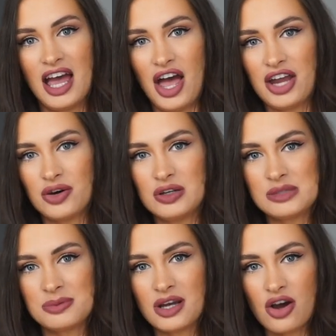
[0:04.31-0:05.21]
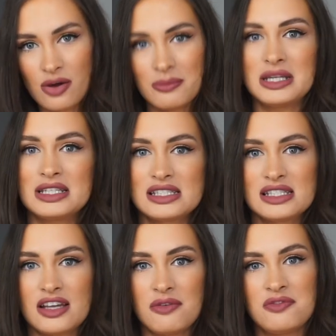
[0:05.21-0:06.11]
I know it's been a hot minute
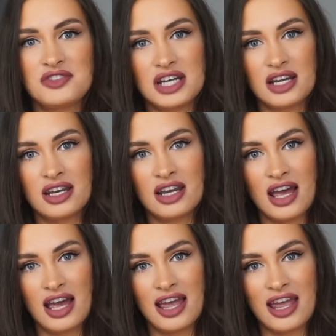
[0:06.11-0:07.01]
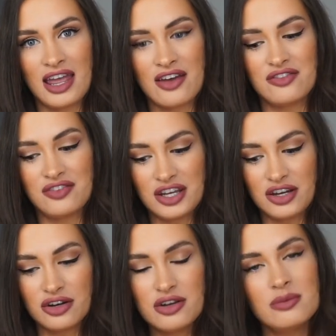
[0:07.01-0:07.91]
since I've done a
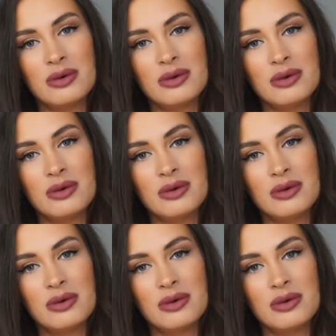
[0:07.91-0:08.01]
video,